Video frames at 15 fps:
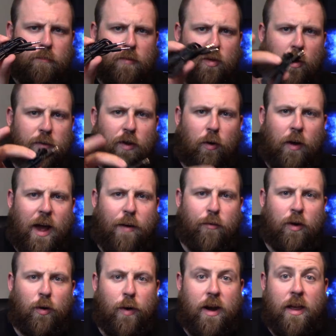So if you don't have
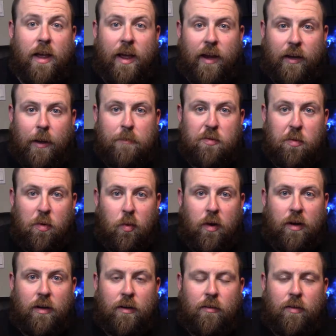one already, it comes with one.